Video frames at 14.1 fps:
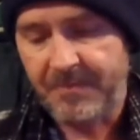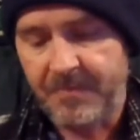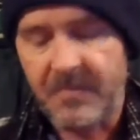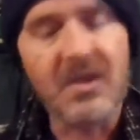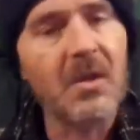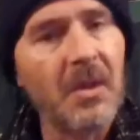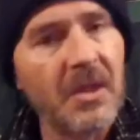
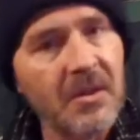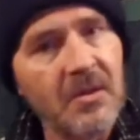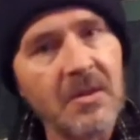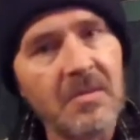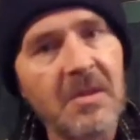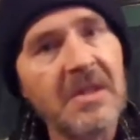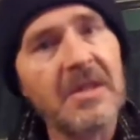So I thought
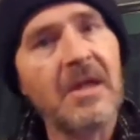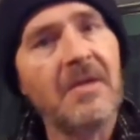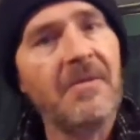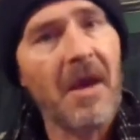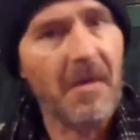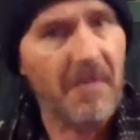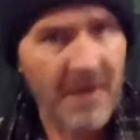to myself,
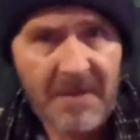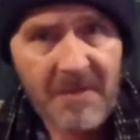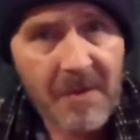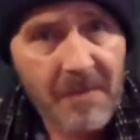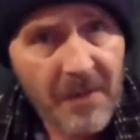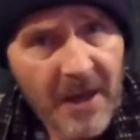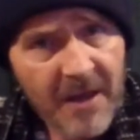how many
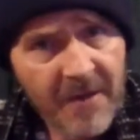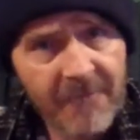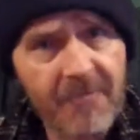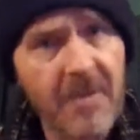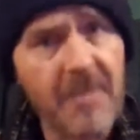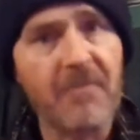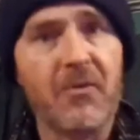people
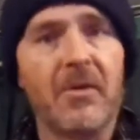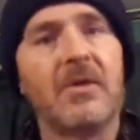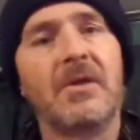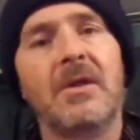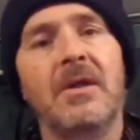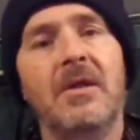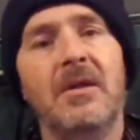have been
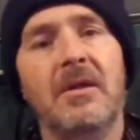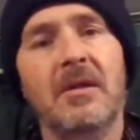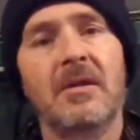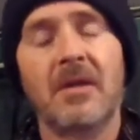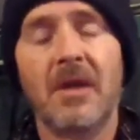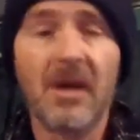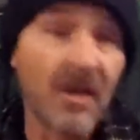prosecuted?
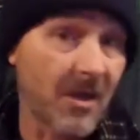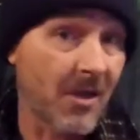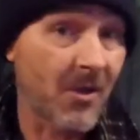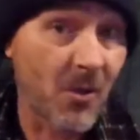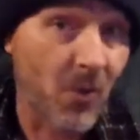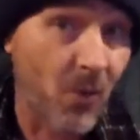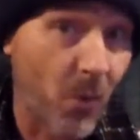
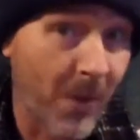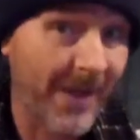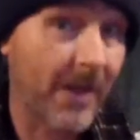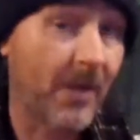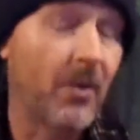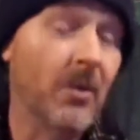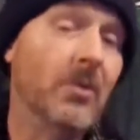Quick
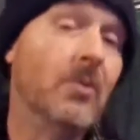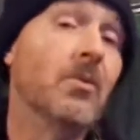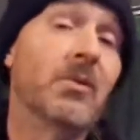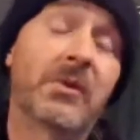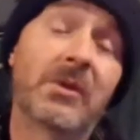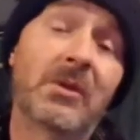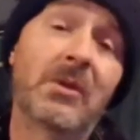Google
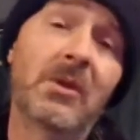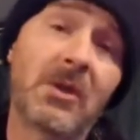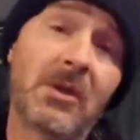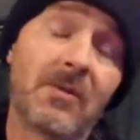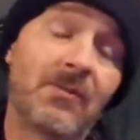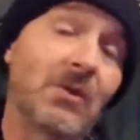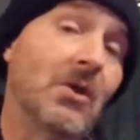
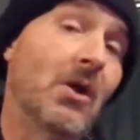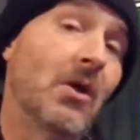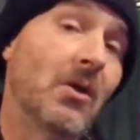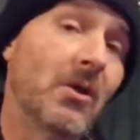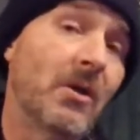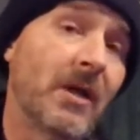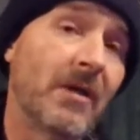search, if you go
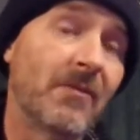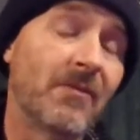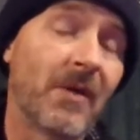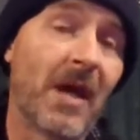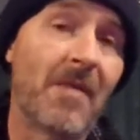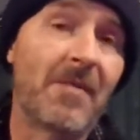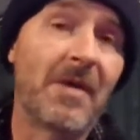looking for
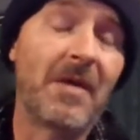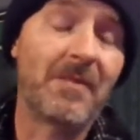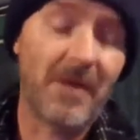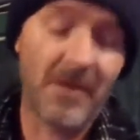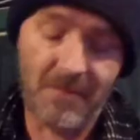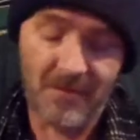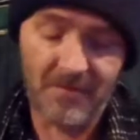how many
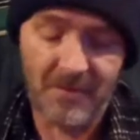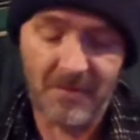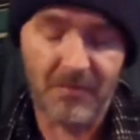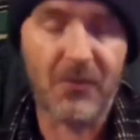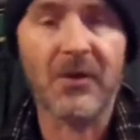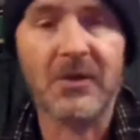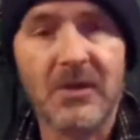people have been
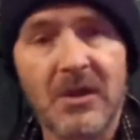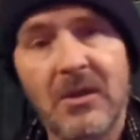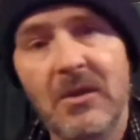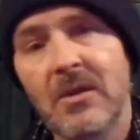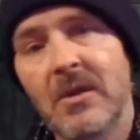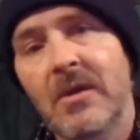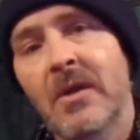
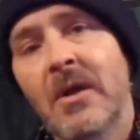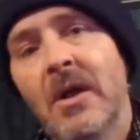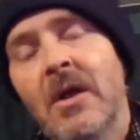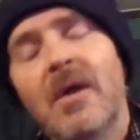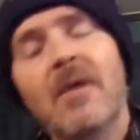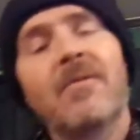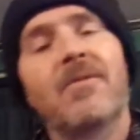prosecuted
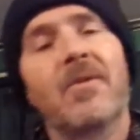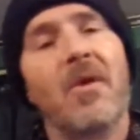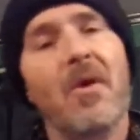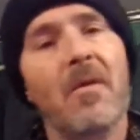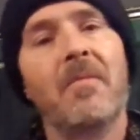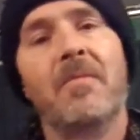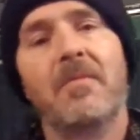for
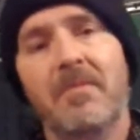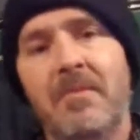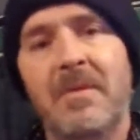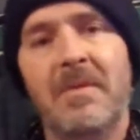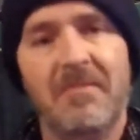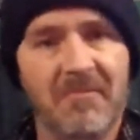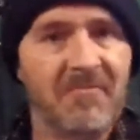not
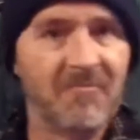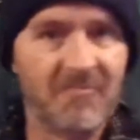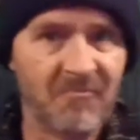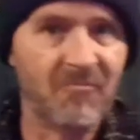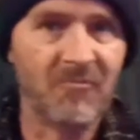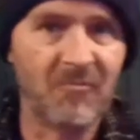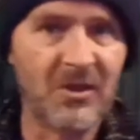
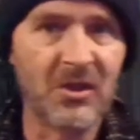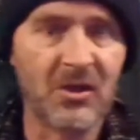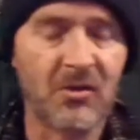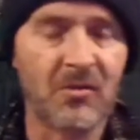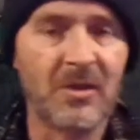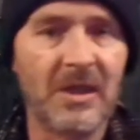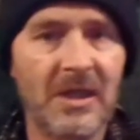
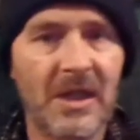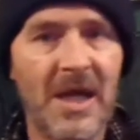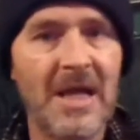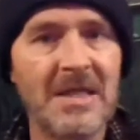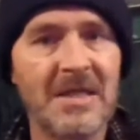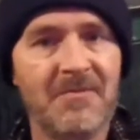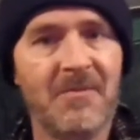registering
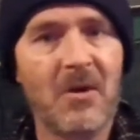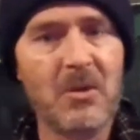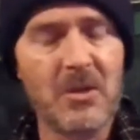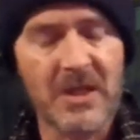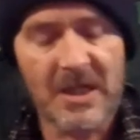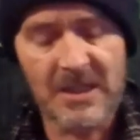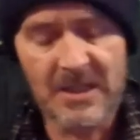as a
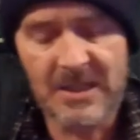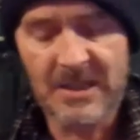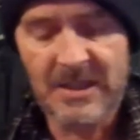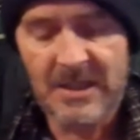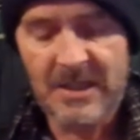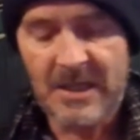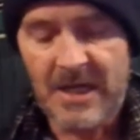voter.
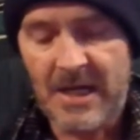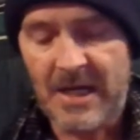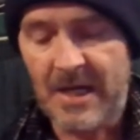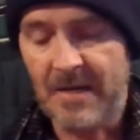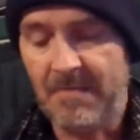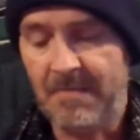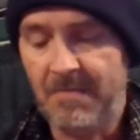
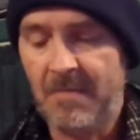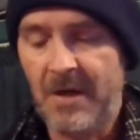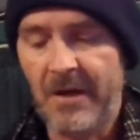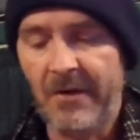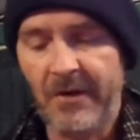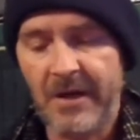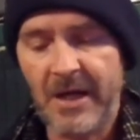And
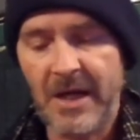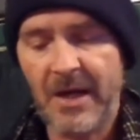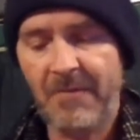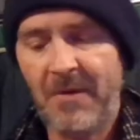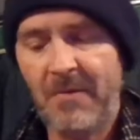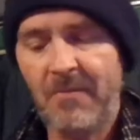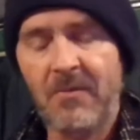I
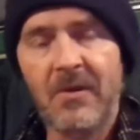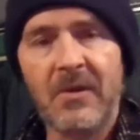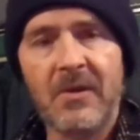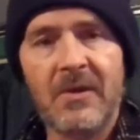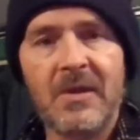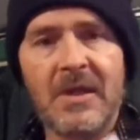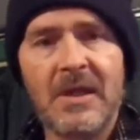came up
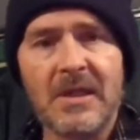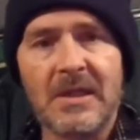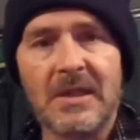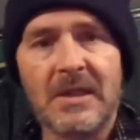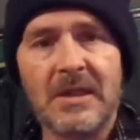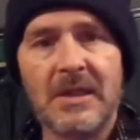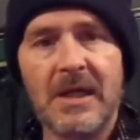with
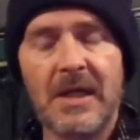this,